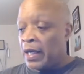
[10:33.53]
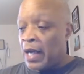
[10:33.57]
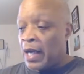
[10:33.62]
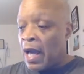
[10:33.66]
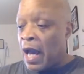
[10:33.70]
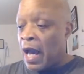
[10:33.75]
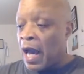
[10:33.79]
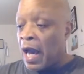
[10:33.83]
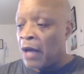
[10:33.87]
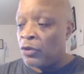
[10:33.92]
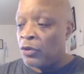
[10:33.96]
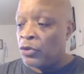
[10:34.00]

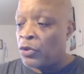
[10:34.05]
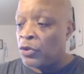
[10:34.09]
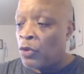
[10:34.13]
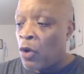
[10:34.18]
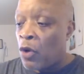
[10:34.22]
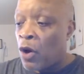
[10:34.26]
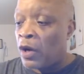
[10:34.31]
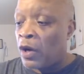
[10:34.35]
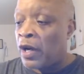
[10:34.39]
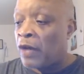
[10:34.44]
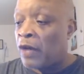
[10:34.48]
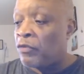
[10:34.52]
Now, I don't do
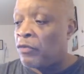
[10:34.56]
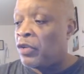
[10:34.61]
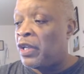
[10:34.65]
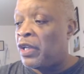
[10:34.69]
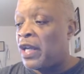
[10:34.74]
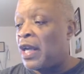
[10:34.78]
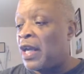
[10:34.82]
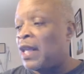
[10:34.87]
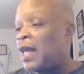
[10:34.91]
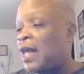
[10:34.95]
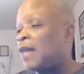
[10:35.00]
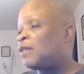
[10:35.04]
art every
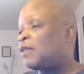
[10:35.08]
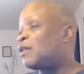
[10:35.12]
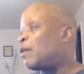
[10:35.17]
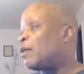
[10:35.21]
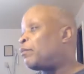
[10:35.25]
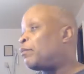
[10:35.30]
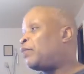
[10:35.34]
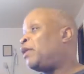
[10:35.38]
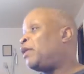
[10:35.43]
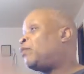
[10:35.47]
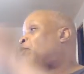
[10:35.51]
day like some people,